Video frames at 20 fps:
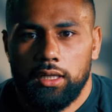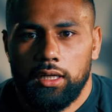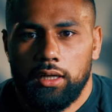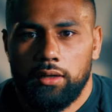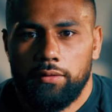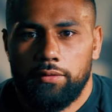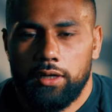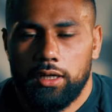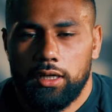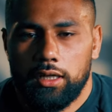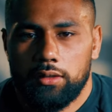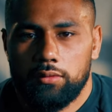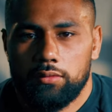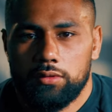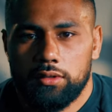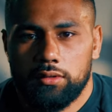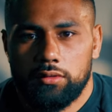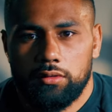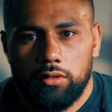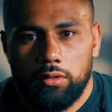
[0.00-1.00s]
I felt like it was
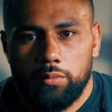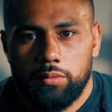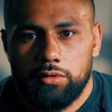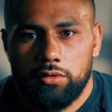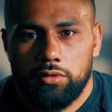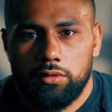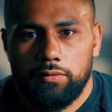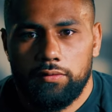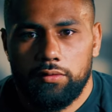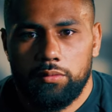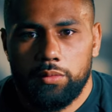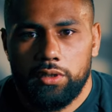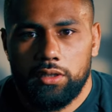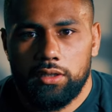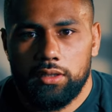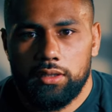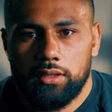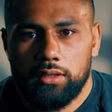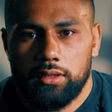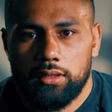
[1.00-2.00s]
a good opportunity for me
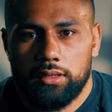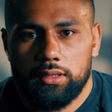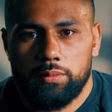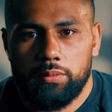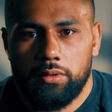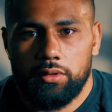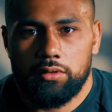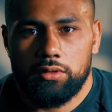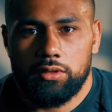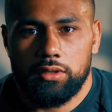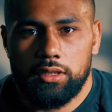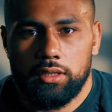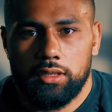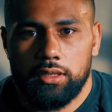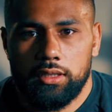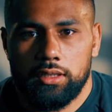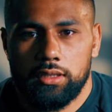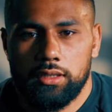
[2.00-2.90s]
to get exposure